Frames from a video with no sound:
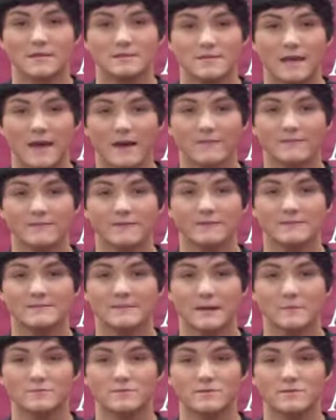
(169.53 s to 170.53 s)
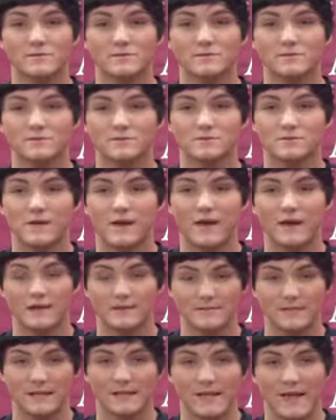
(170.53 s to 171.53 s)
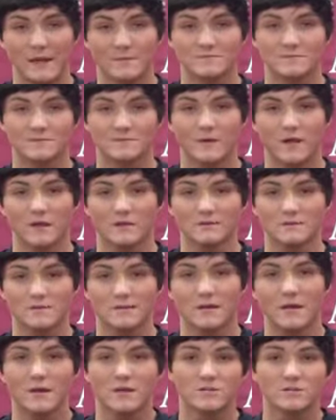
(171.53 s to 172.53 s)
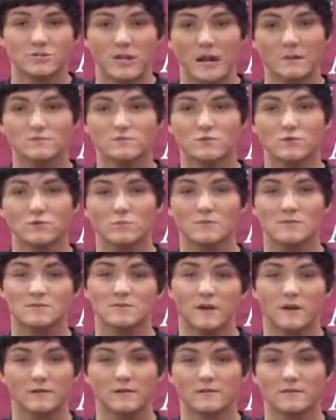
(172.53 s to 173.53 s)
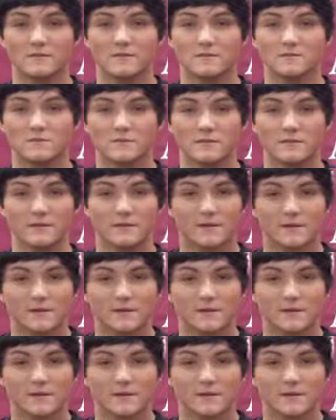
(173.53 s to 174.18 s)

to have an exception to the 10 absent policy. Drops will be starting this week.